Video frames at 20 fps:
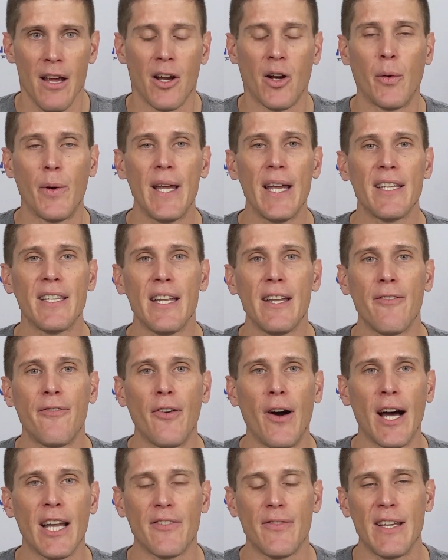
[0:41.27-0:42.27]
Creatine
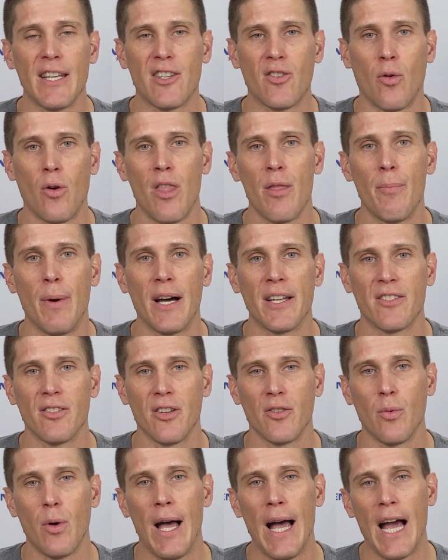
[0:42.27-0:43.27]
phosphate stored in the
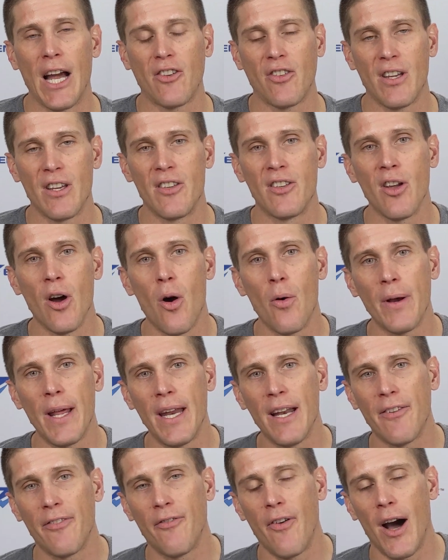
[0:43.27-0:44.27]
muscles will actually
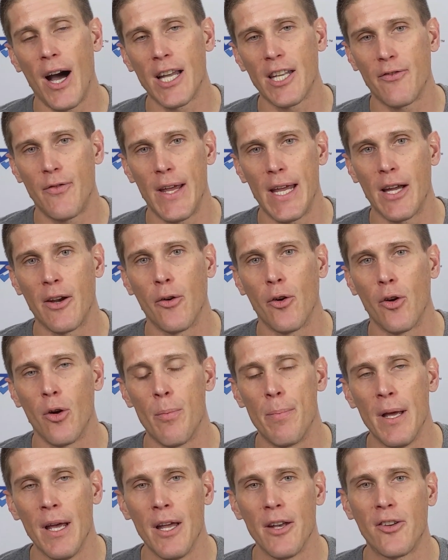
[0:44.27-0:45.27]
donate a phosphate
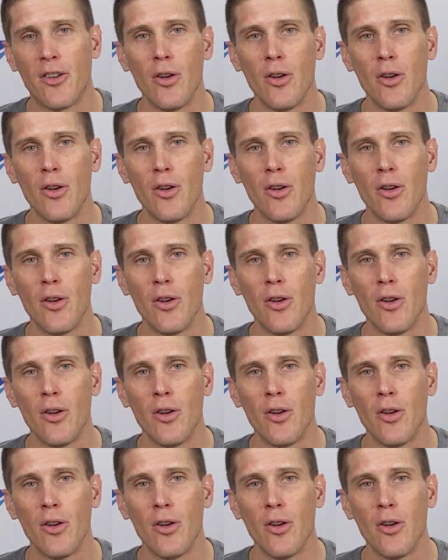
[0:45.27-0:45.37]
group